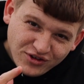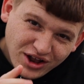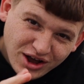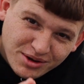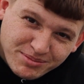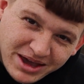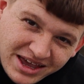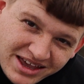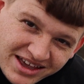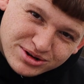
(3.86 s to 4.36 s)
you like
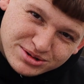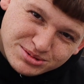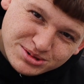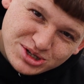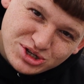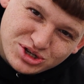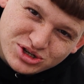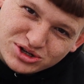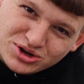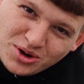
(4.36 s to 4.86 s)
me, Christmas
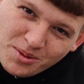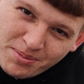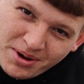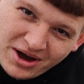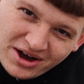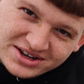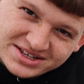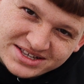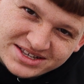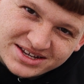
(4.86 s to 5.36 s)
has just gone
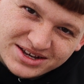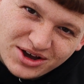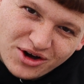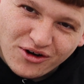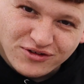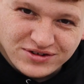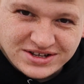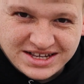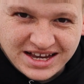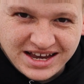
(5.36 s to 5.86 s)
past,
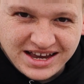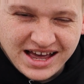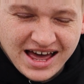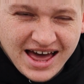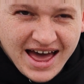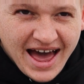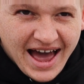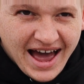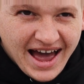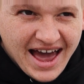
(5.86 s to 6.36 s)
obviously,
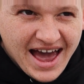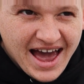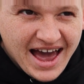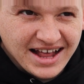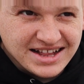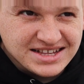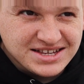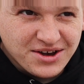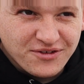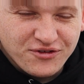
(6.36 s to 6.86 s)

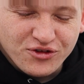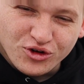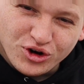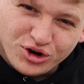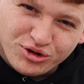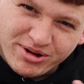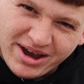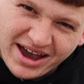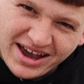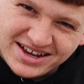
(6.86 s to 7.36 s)
and for
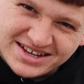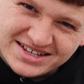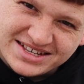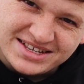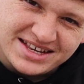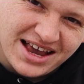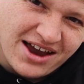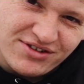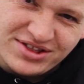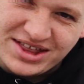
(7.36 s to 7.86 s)

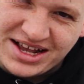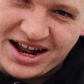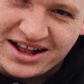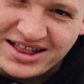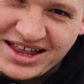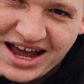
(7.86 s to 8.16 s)
creators, everything like